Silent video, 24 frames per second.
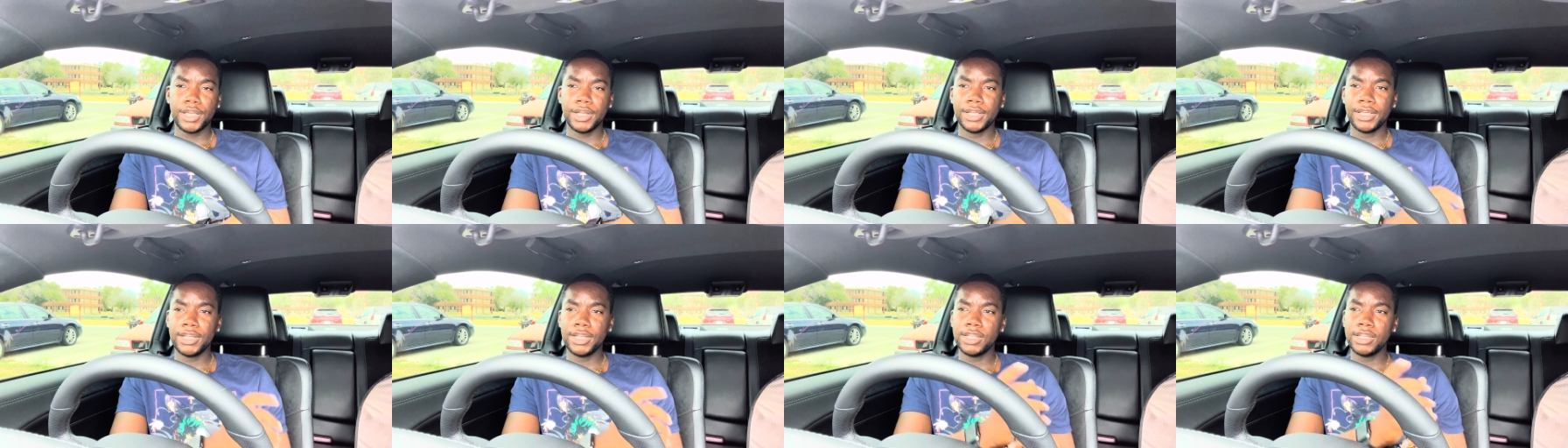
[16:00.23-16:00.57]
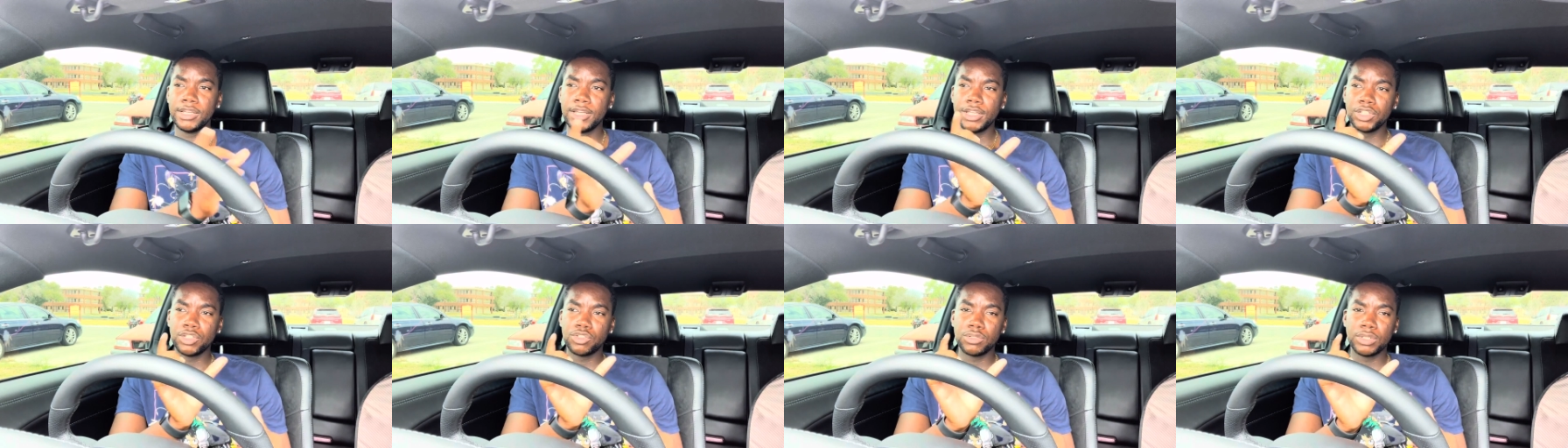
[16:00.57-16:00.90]
the
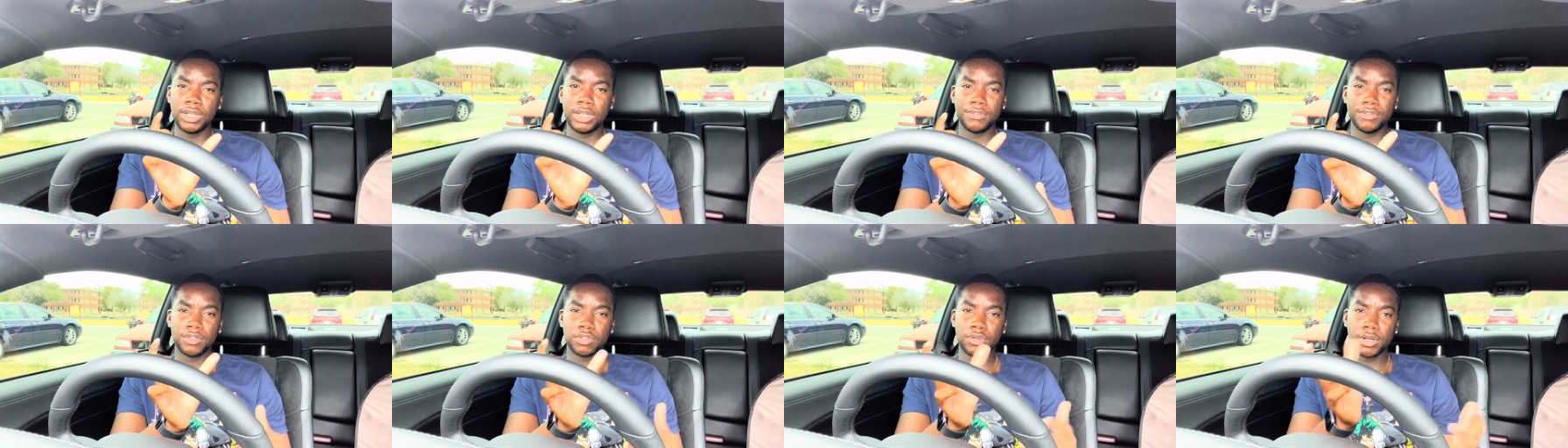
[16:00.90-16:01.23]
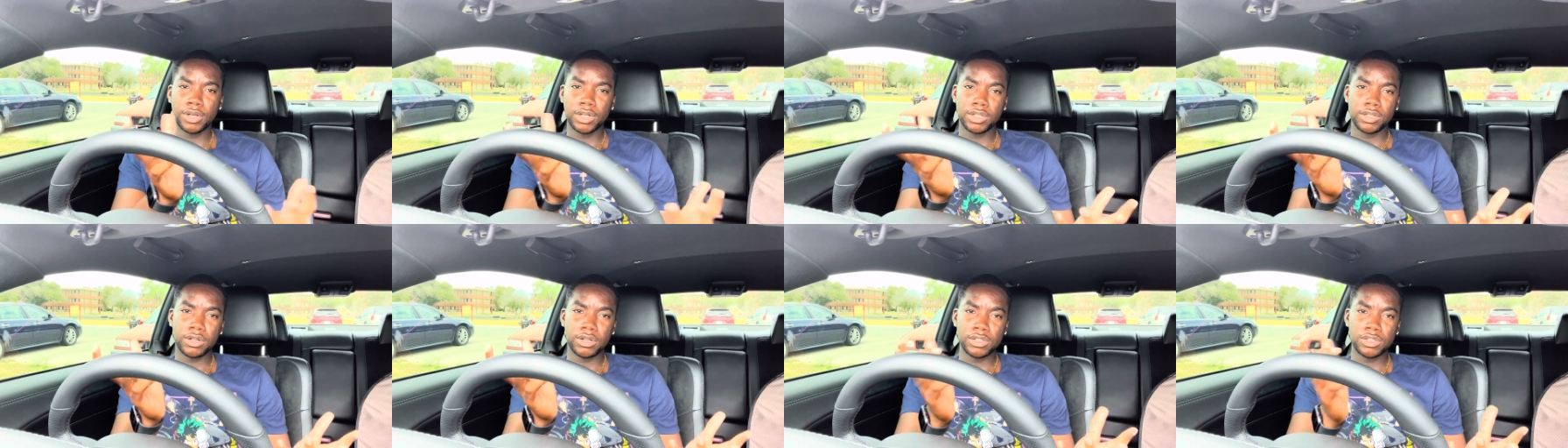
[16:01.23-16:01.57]
little entry level
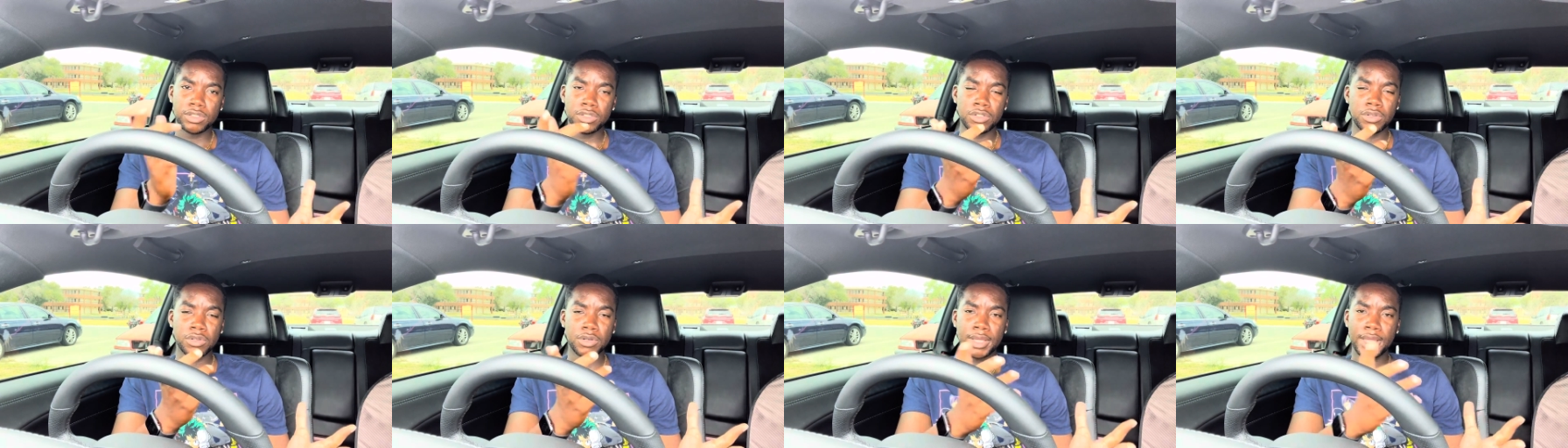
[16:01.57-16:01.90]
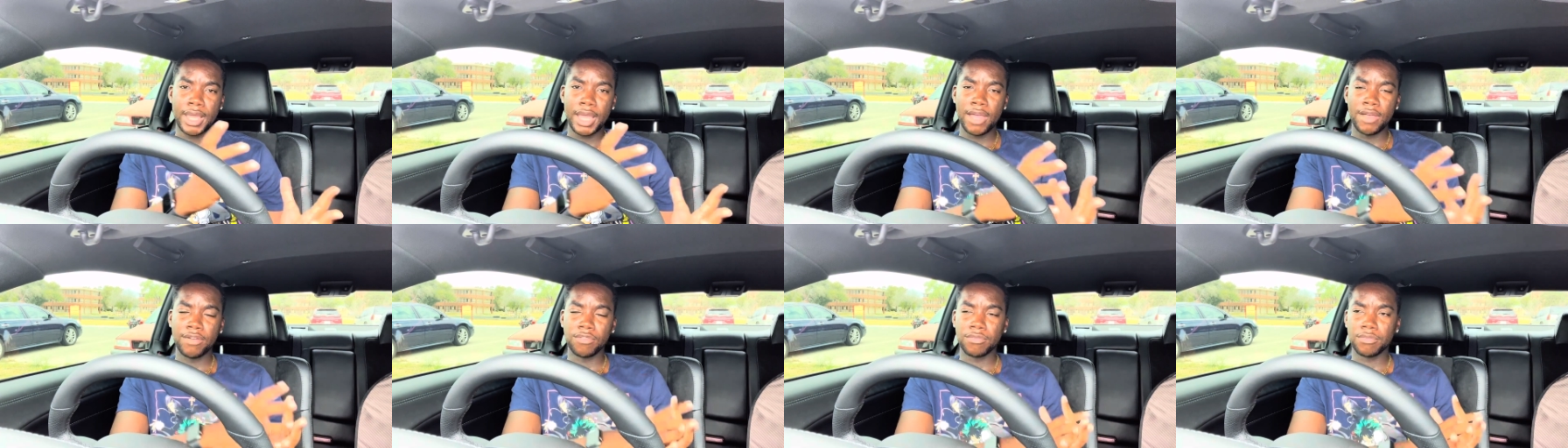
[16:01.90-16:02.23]
credit cards you know they
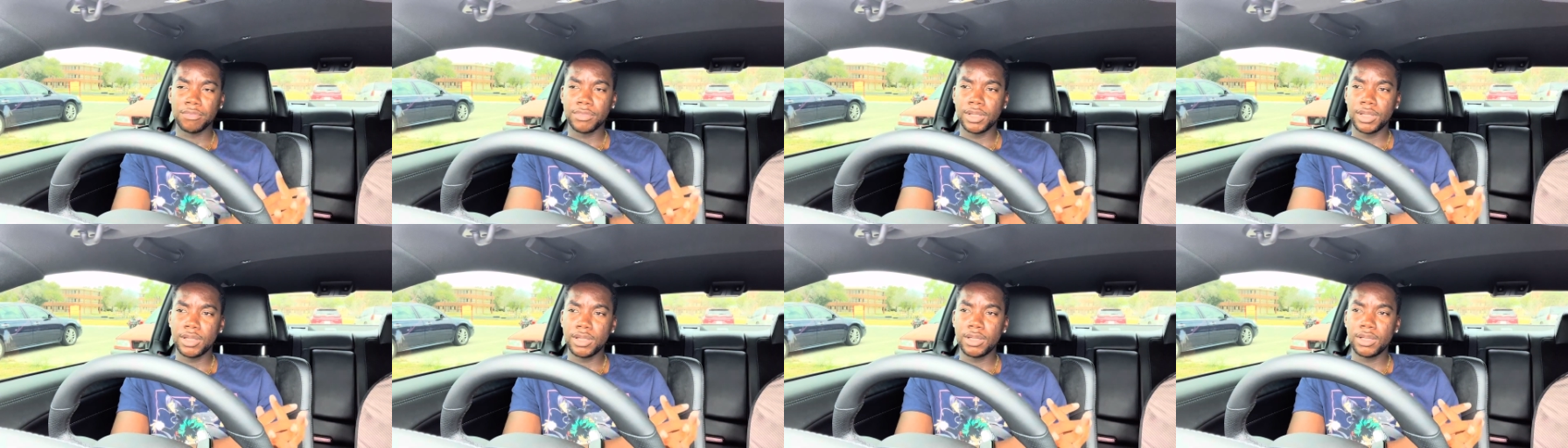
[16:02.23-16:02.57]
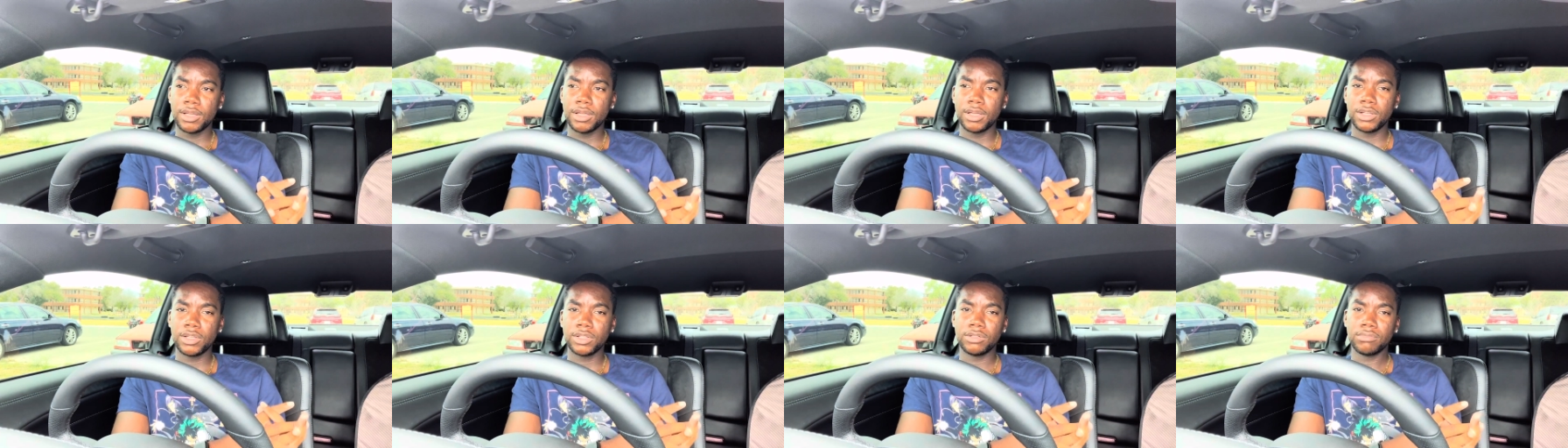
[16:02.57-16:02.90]
have them
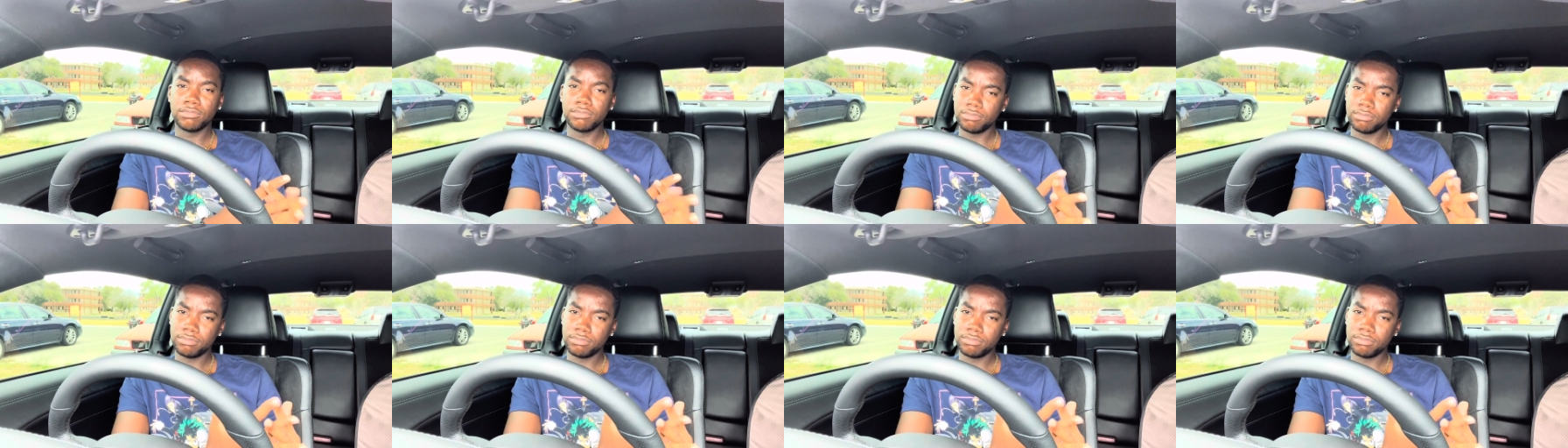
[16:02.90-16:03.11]
uh